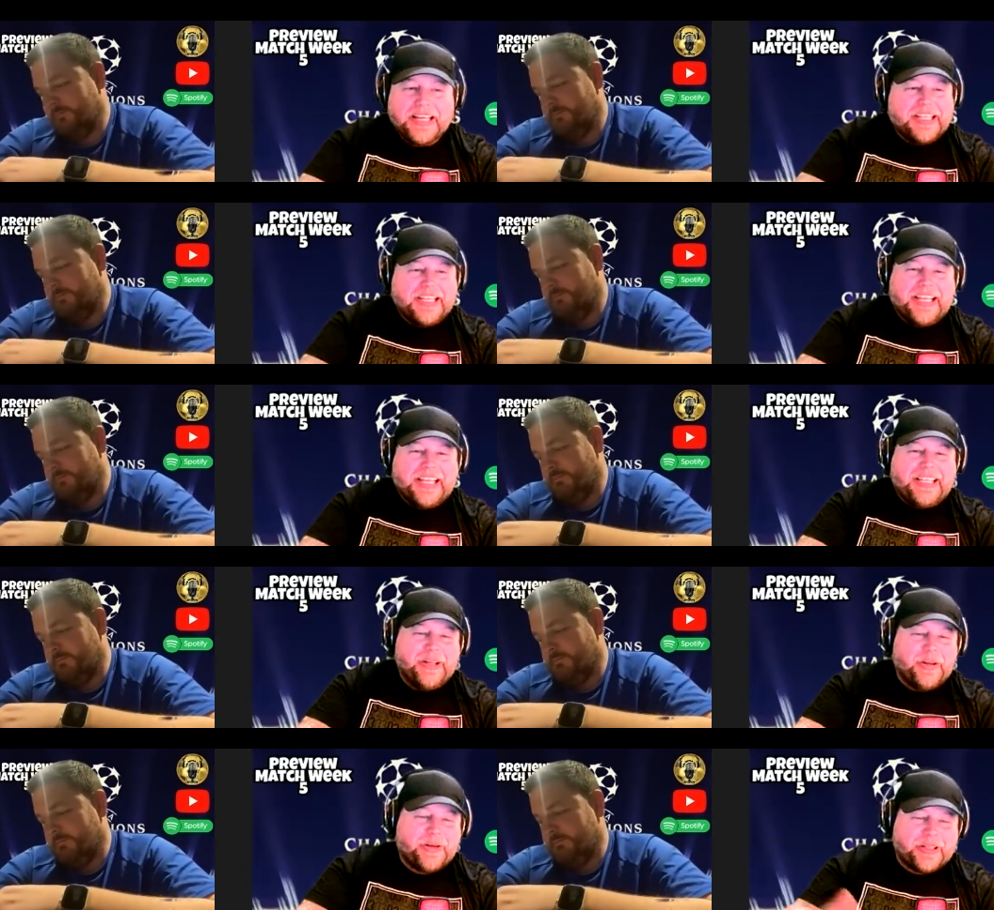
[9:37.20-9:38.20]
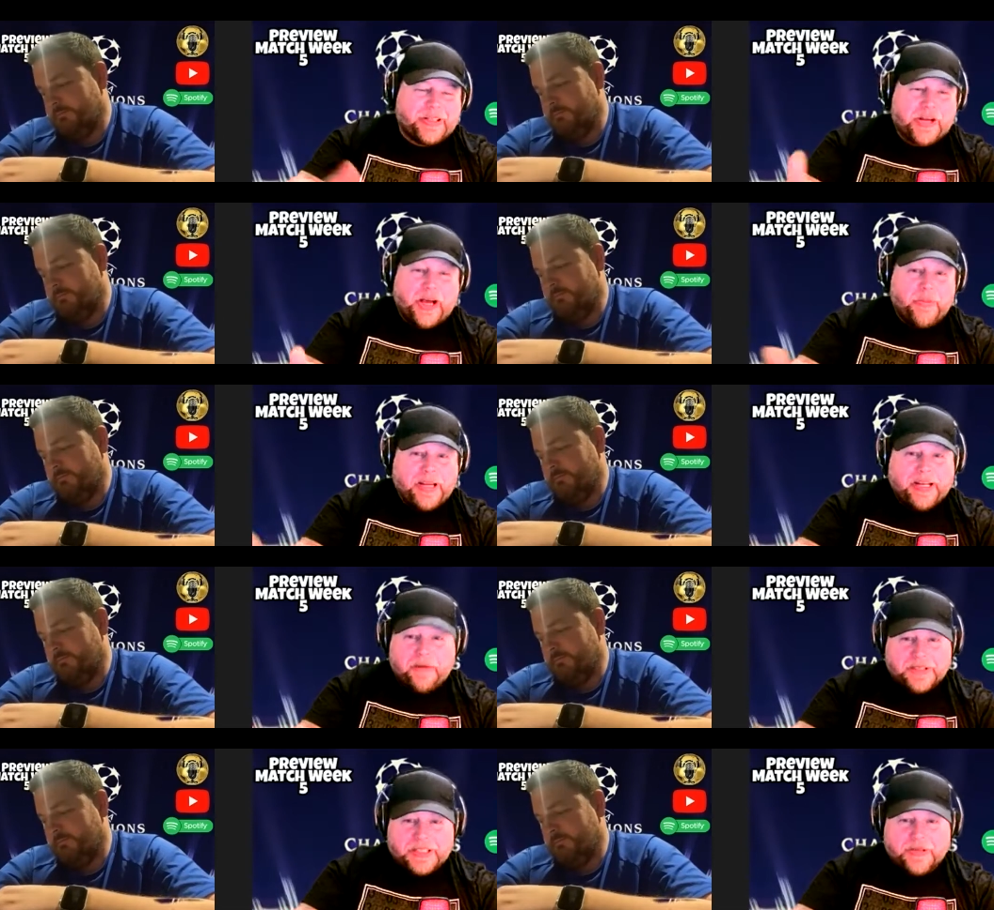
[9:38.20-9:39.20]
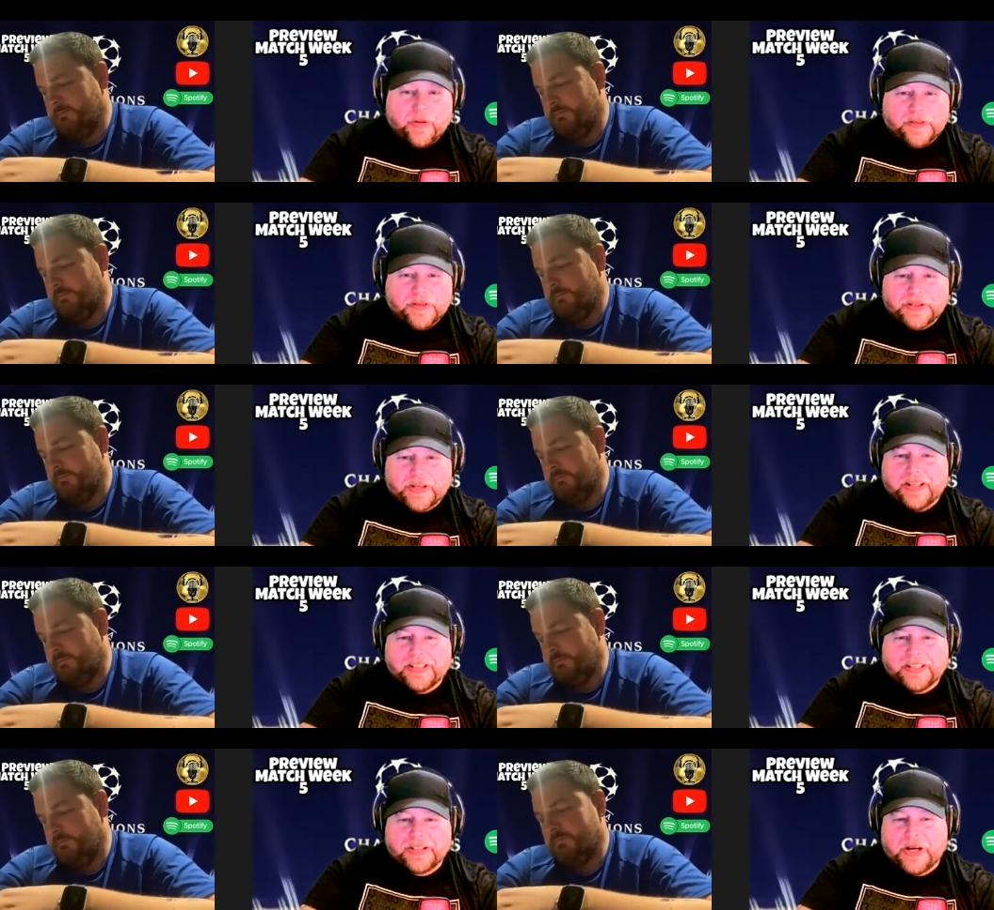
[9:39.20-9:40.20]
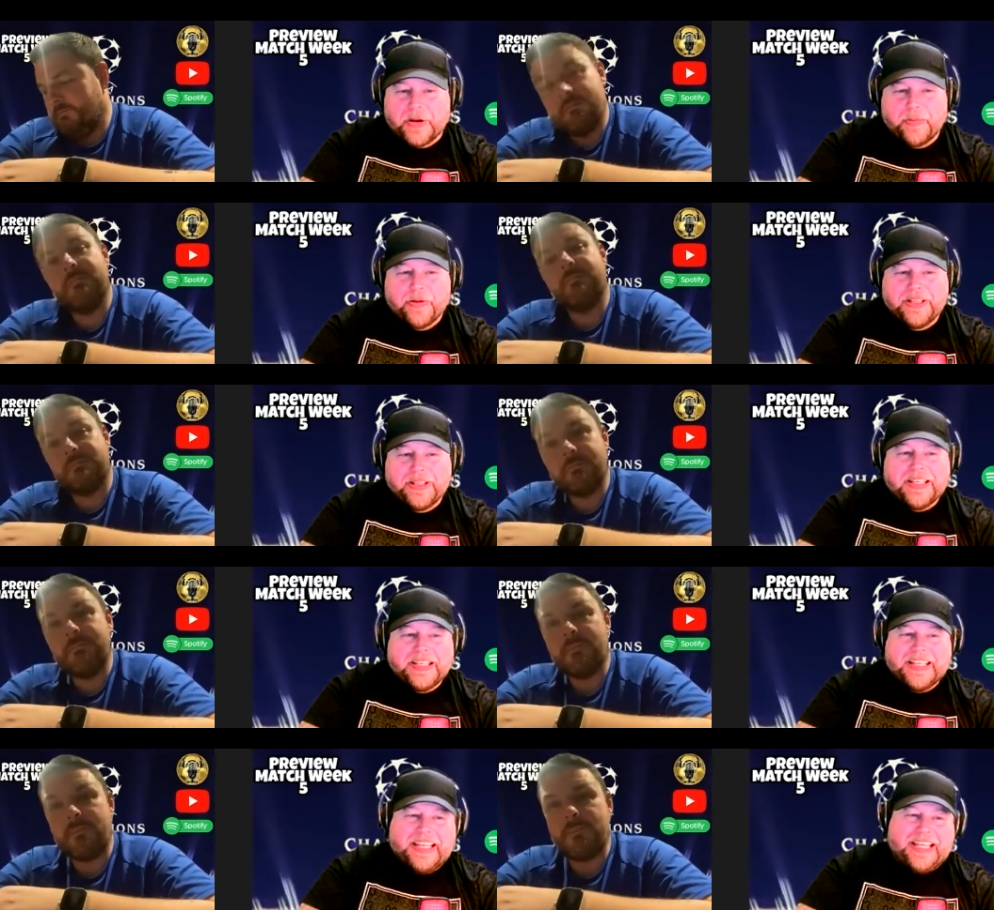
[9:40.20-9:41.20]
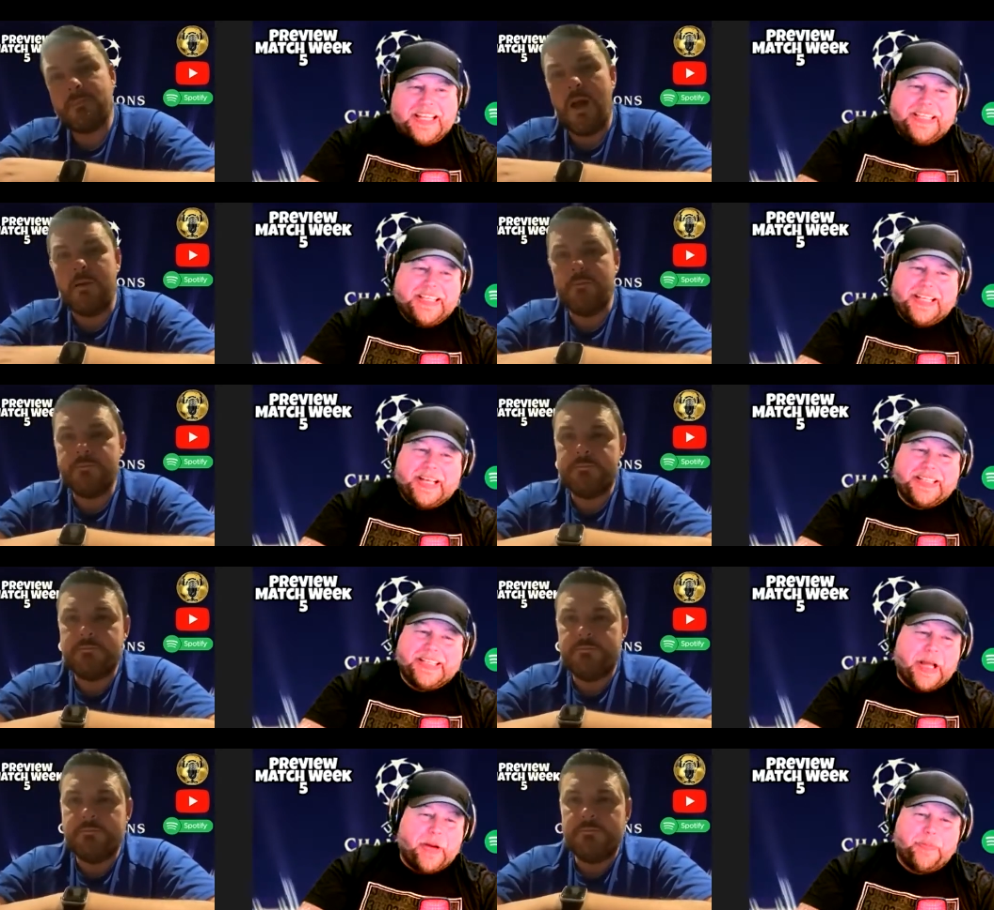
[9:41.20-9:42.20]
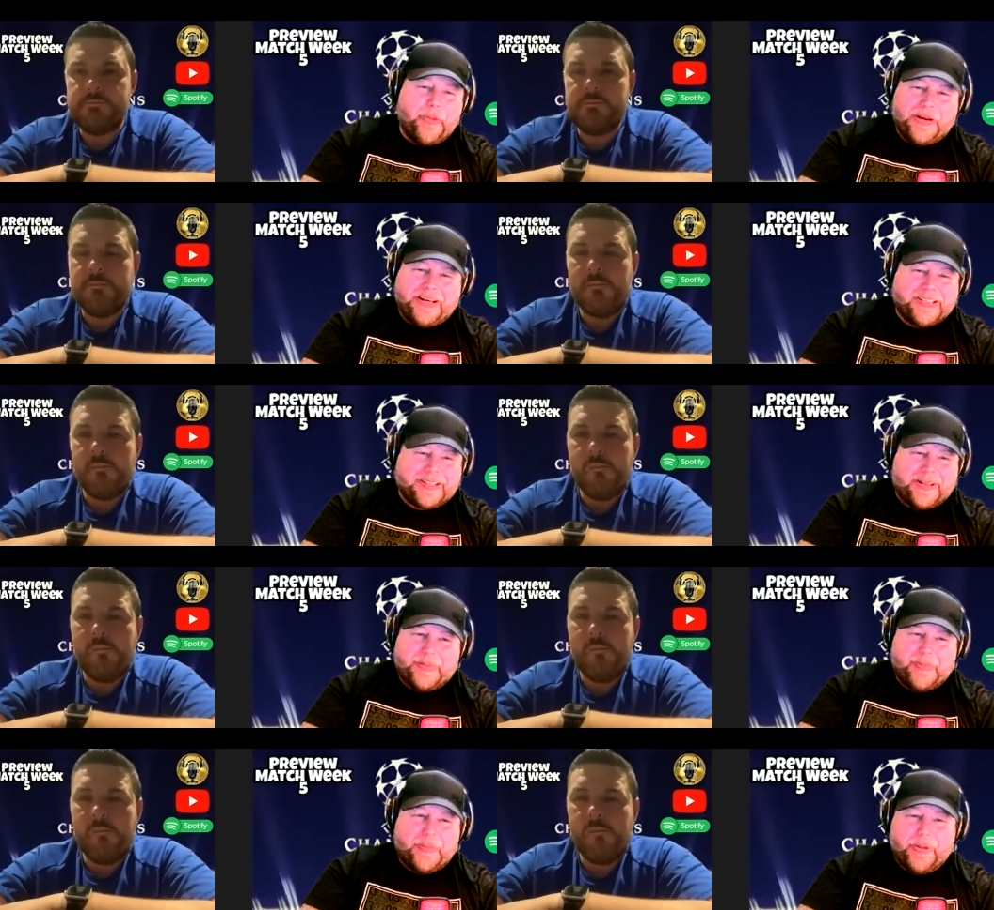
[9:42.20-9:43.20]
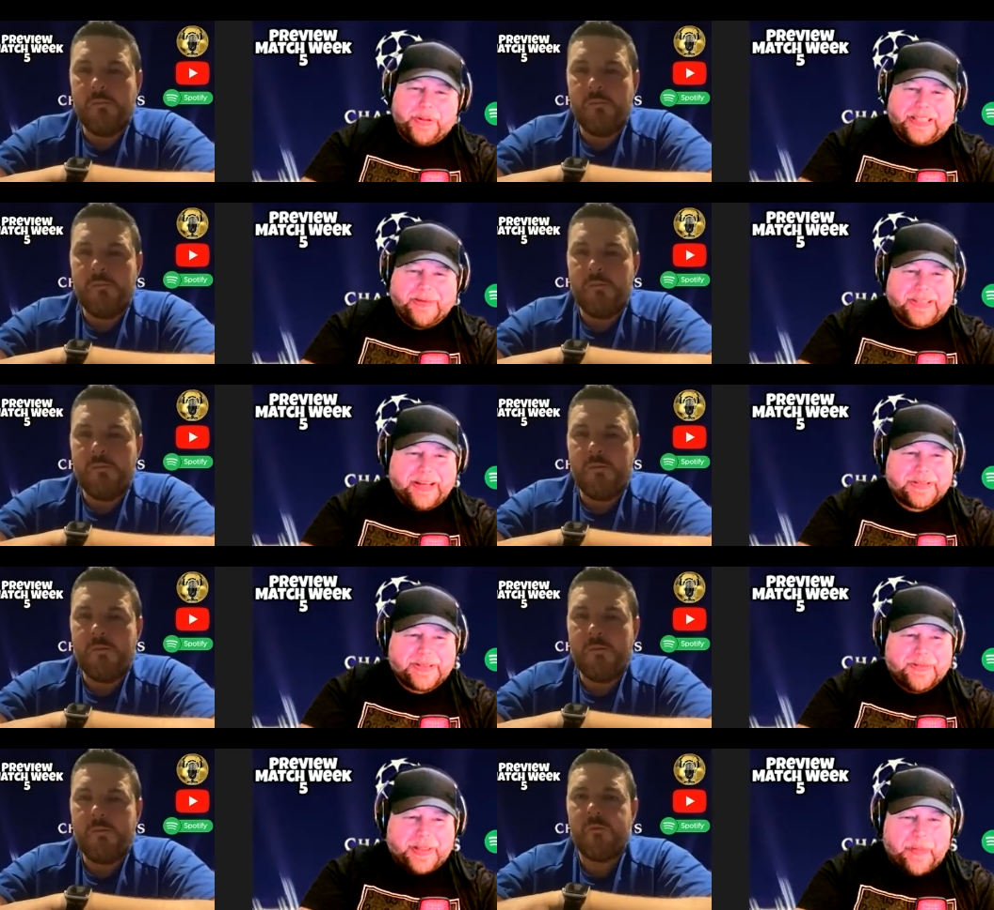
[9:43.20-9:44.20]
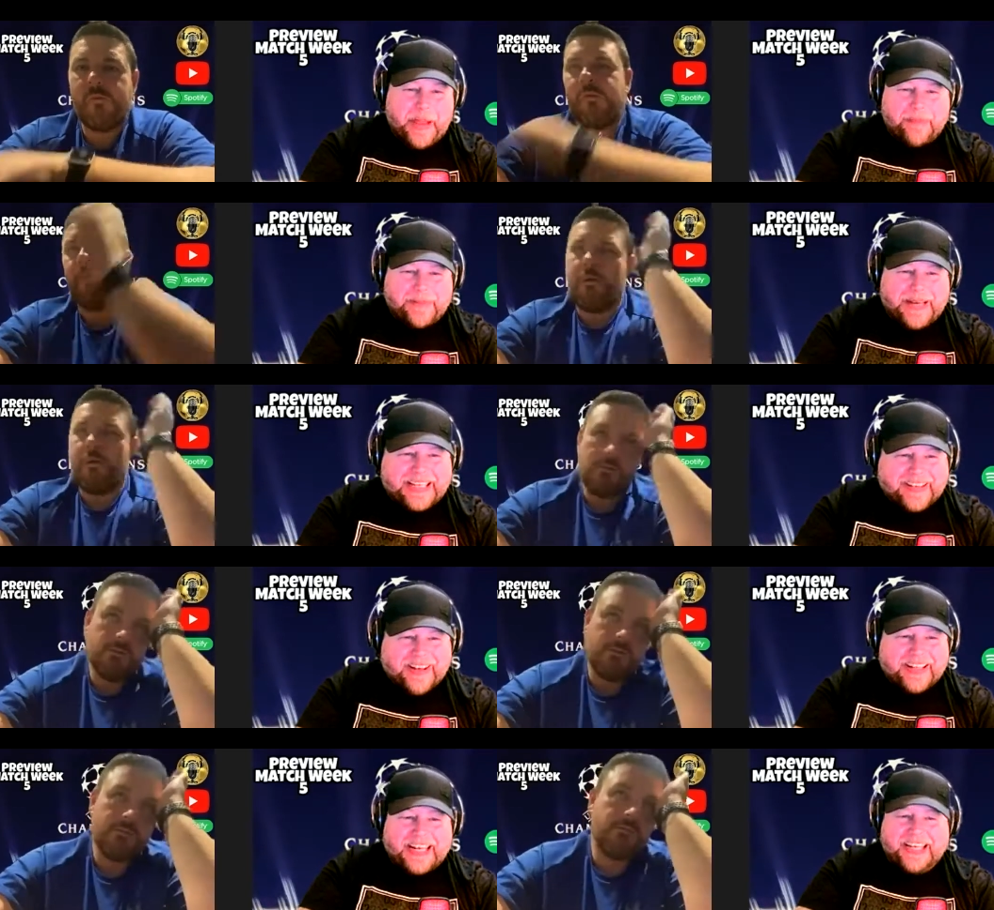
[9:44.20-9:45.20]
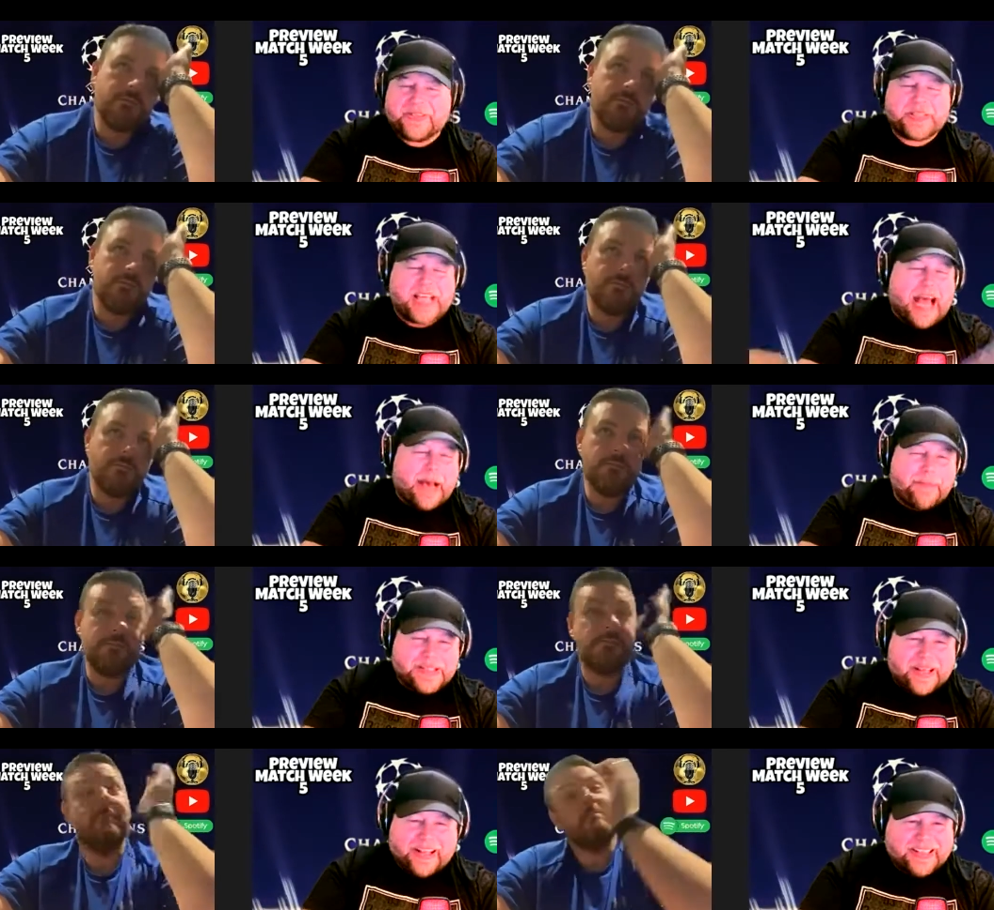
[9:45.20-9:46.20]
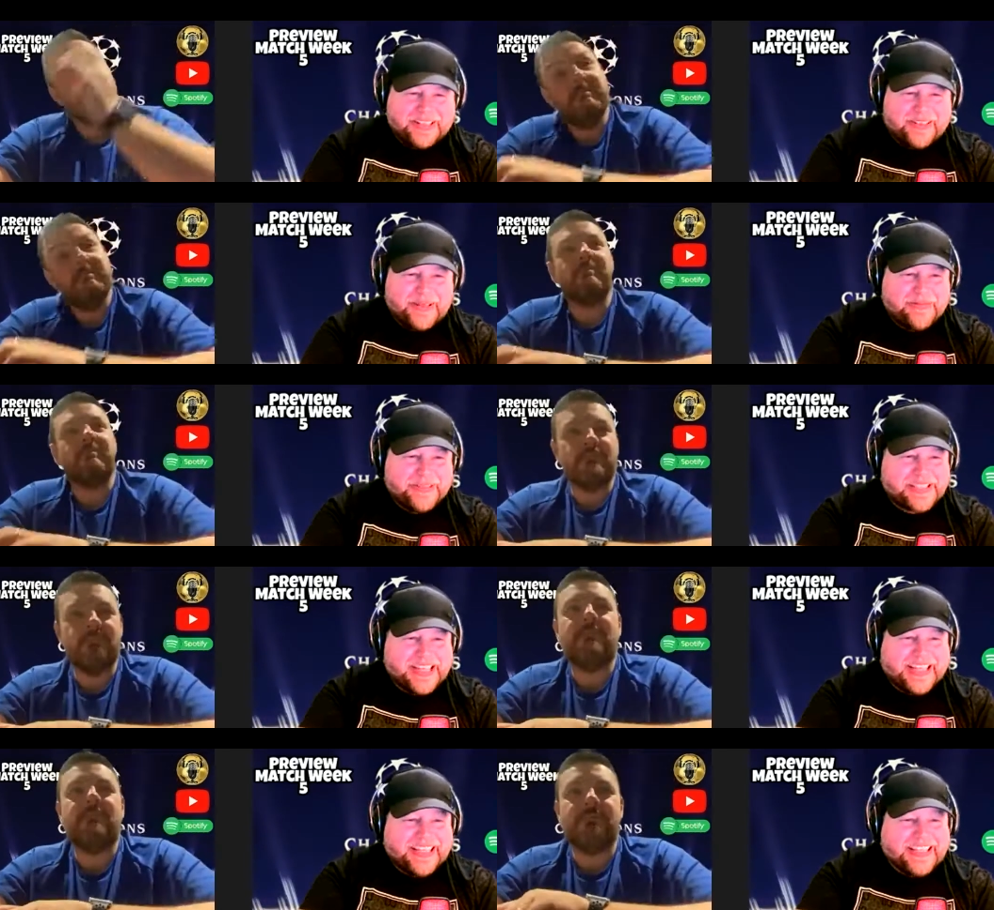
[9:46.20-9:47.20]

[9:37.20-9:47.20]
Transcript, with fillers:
Speaker 1: You, you look at the draw, and we'll obviously cover the draw on the show, but yeah. you know, you know, Bayern's going to be pulled out, don't you? With the Pep link and all there, it just happens all the time, doesn't it?